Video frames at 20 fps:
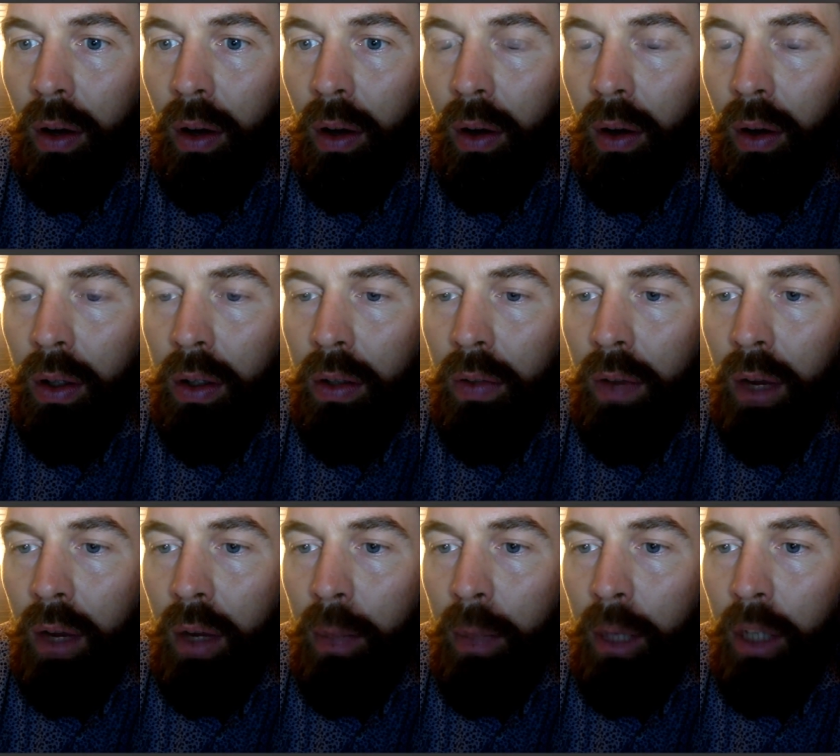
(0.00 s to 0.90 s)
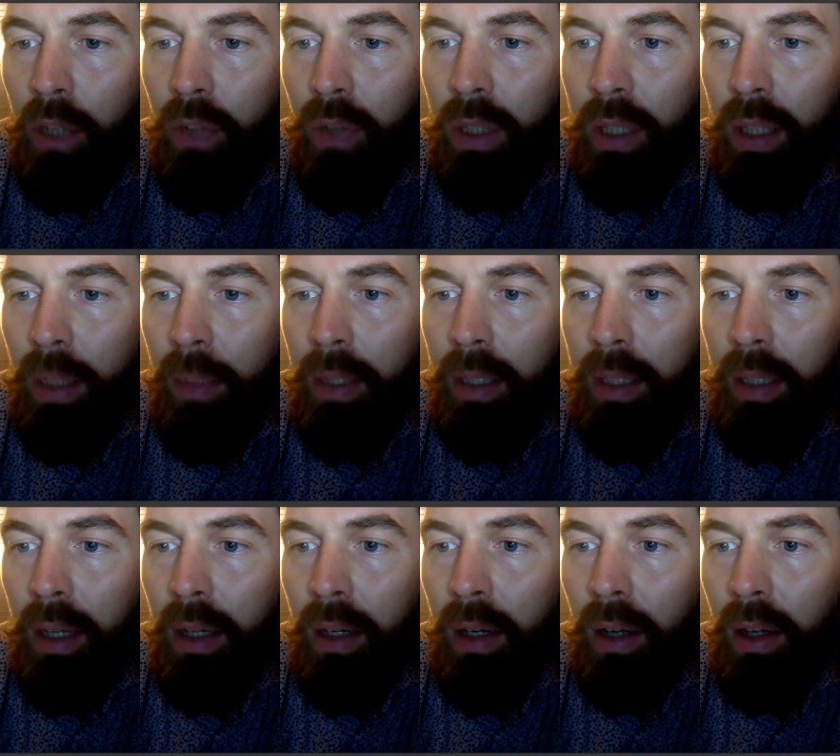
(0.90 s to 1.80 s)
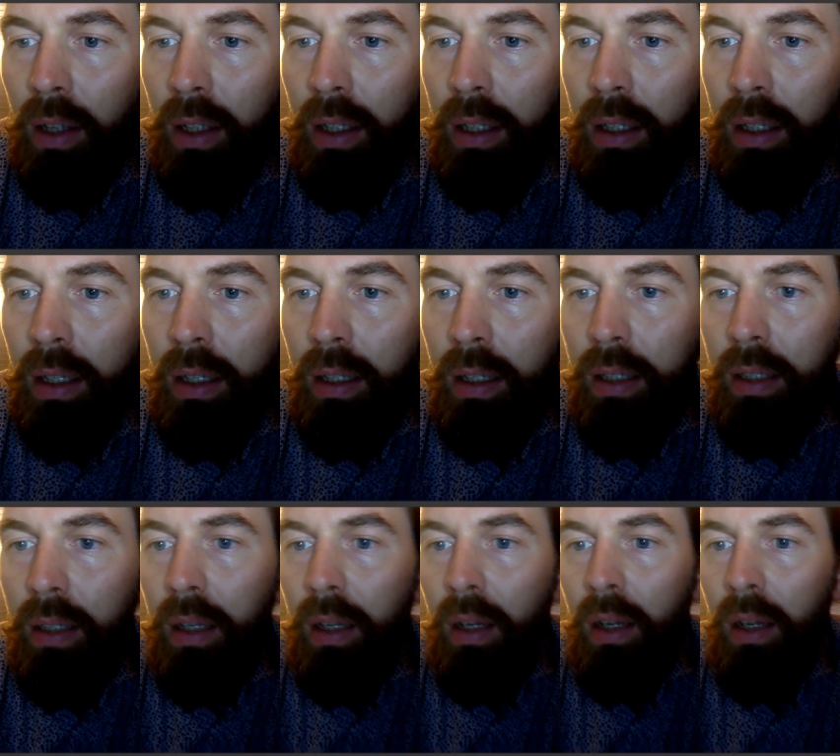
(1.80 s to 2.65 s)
also very much resembles a narcissist?